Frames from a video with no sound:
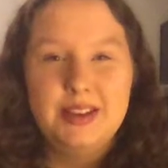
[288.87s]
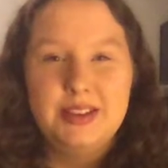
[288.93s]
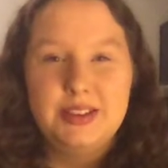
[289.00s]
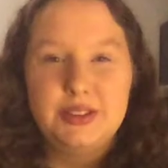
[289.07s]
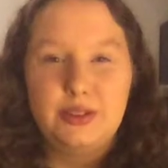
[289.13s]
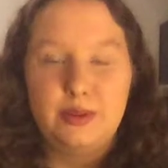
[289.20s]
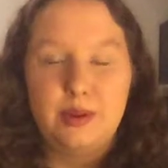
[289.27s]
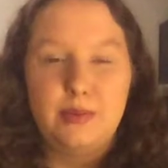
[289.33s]

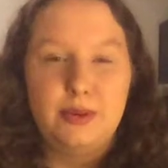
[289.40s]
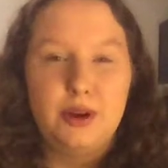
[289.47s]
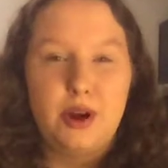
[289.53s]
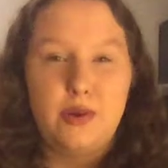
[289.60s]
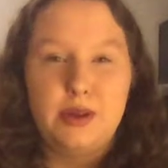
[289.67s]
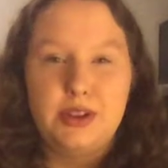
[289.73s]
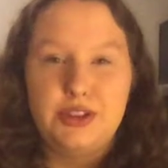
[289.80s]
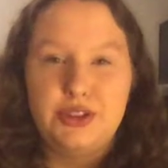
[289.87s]
So remember
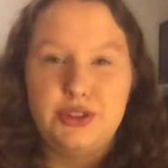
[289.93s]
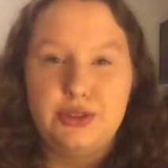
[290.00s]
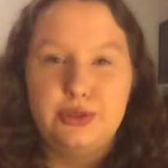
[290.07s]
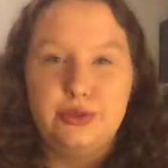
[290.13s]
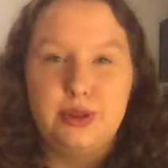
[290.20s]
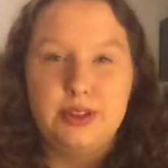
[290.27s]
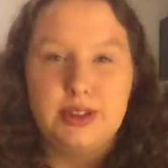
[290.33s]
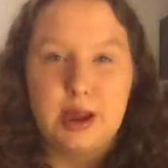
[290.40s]
always
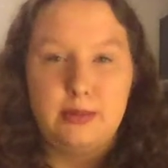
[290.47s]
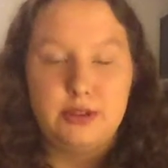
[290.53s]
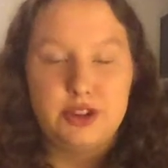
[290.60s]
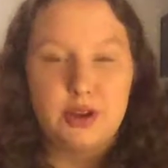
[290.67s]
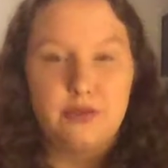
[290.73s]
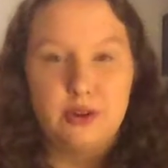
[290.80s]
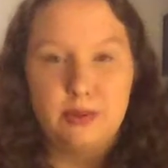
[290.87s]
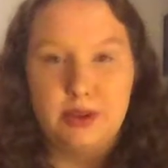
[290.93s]
to establish
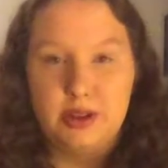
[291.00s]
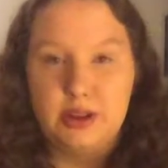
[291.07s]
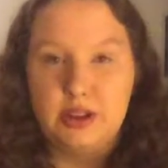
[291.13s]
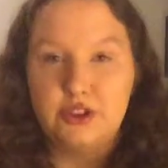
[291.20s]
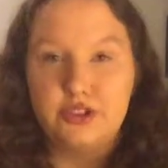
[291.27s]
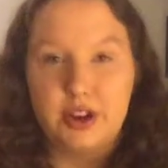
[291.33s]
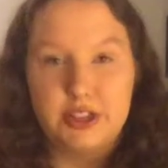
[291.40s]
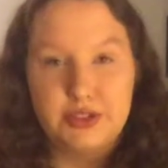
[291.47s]
comfortability and
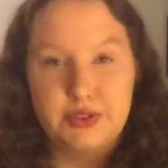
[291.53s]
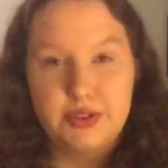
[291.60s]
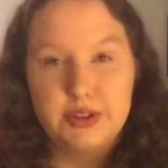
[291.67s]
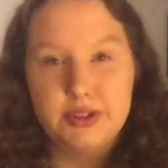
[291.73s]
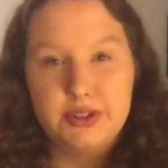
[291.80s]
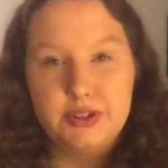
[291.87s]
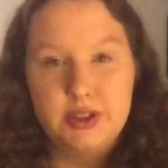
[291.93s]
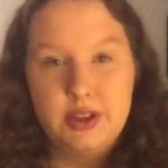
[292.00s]
trust
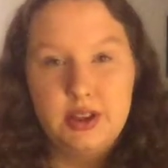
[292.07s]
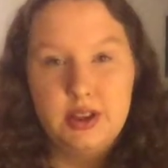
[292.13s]
first.